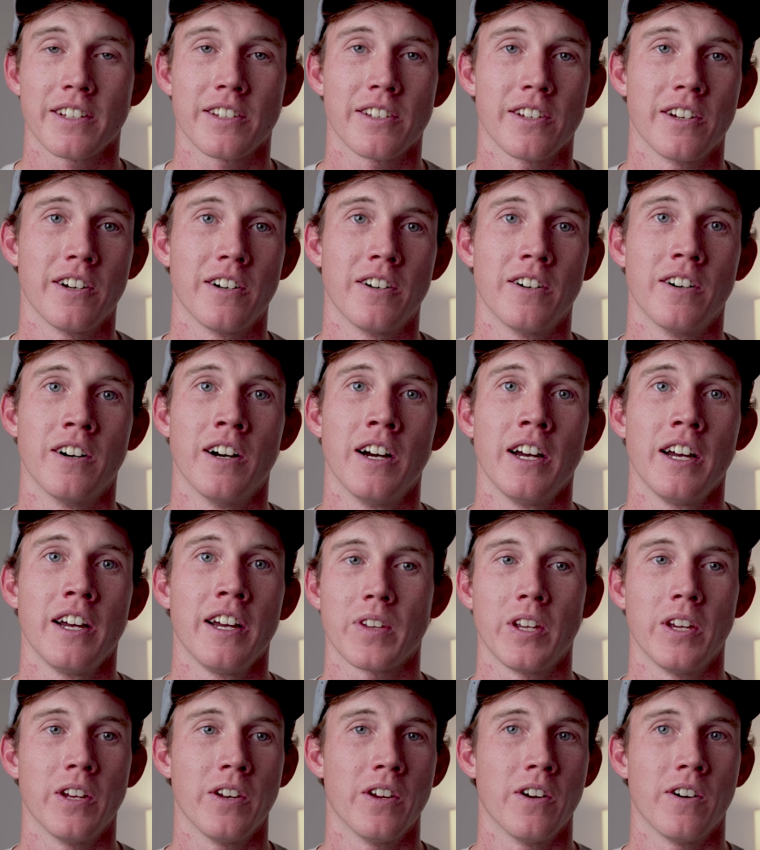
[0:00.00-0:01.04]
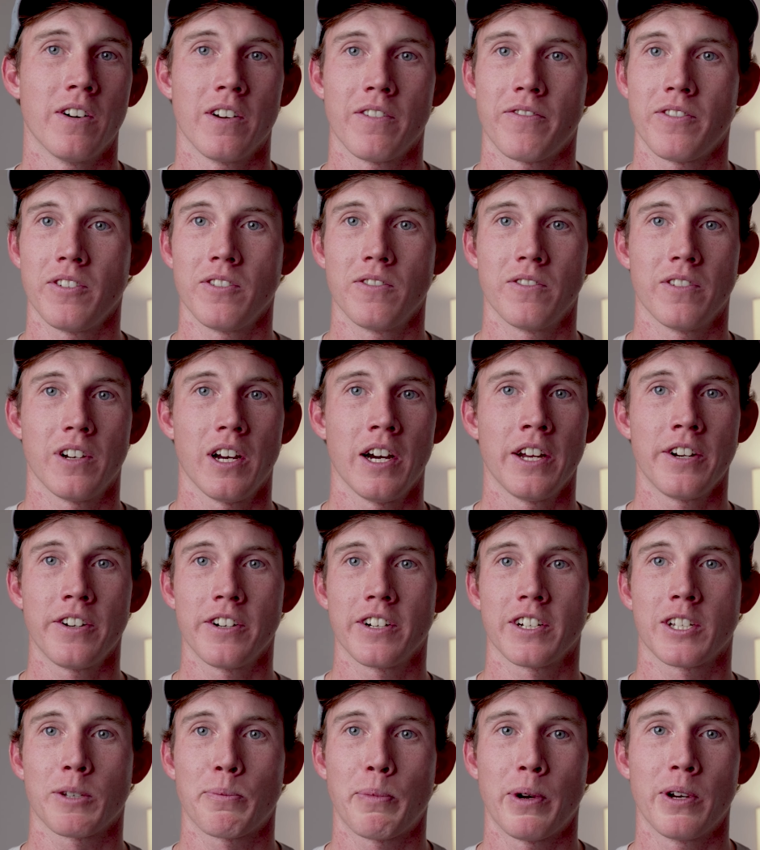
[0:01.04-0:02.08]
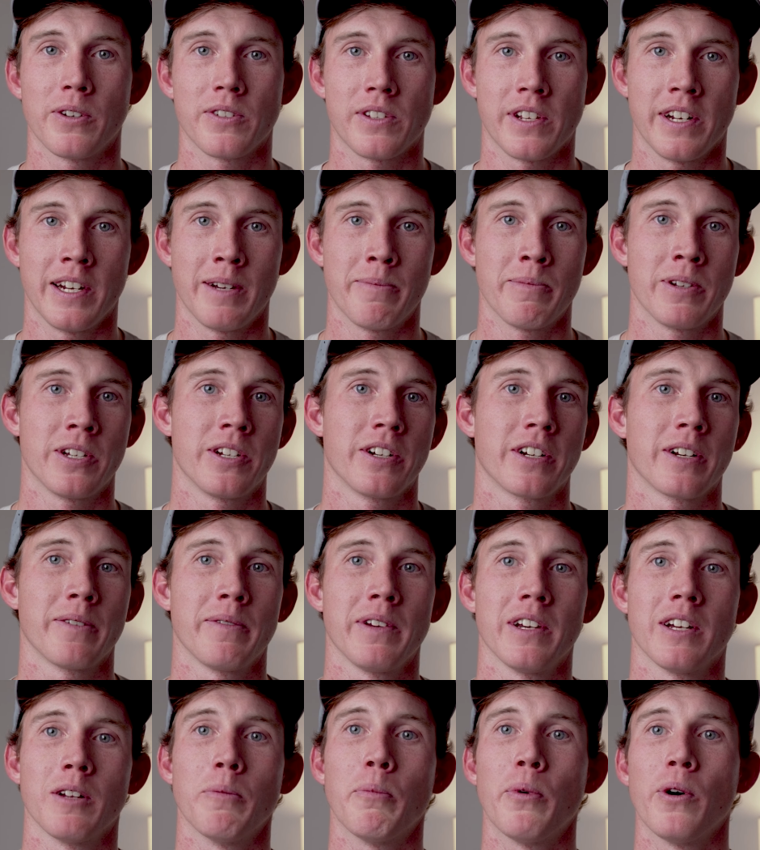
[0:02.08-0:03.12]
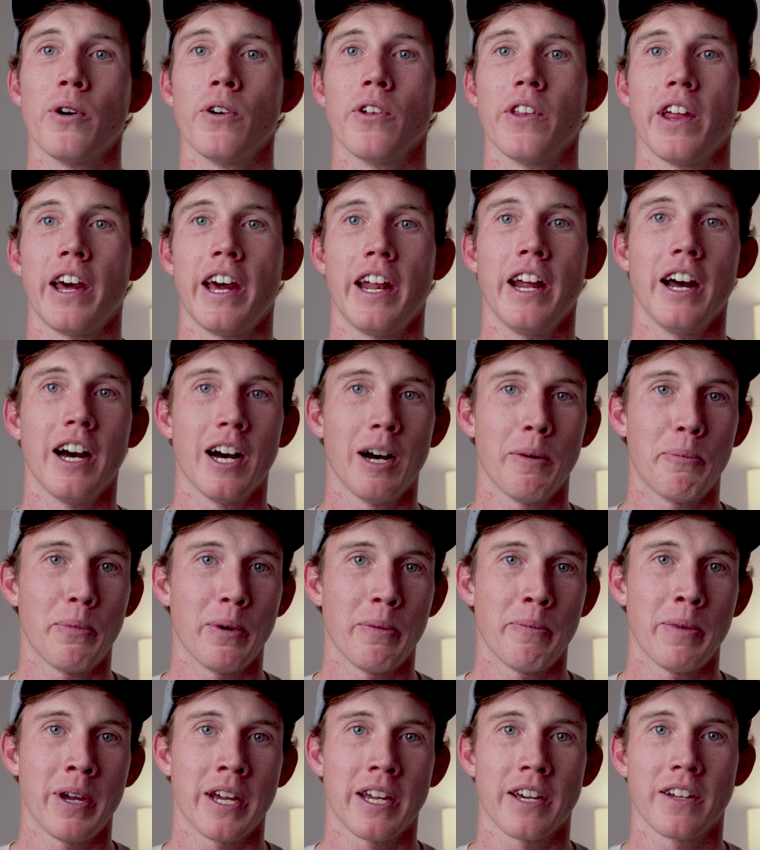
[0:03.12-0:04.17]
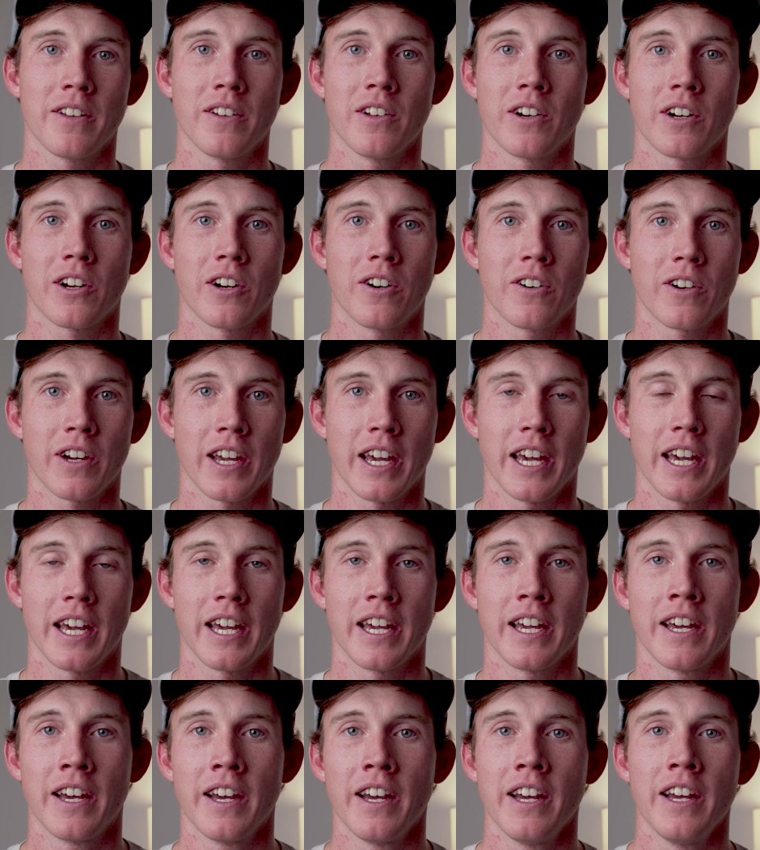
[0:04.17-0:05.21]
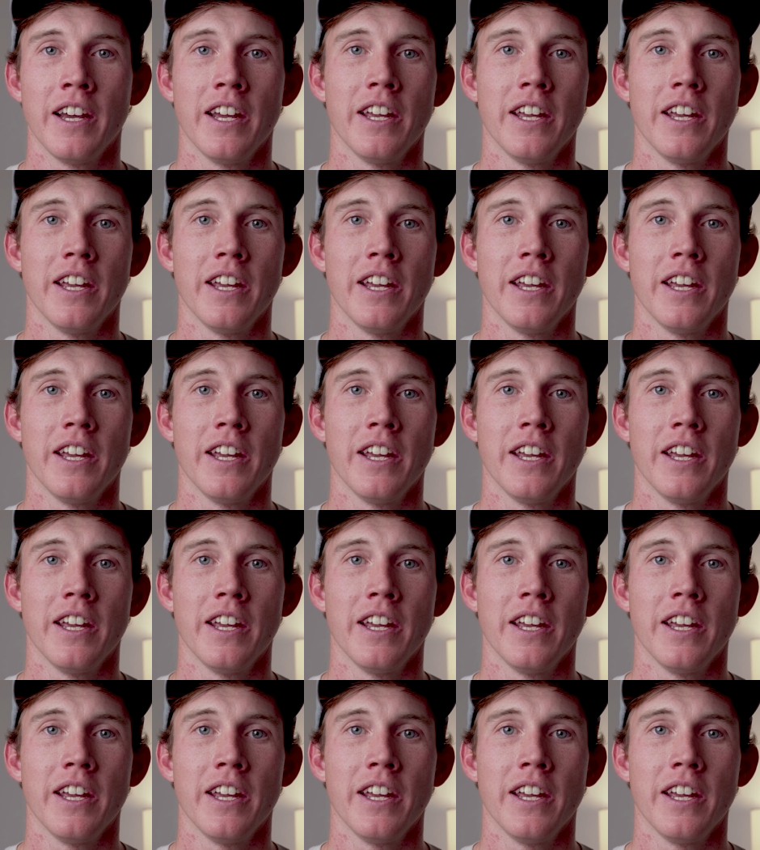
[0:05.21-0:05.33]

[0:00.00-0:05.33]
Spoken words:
So, if you underexposed an image, you're gonna be able to pull that up and make it look okay.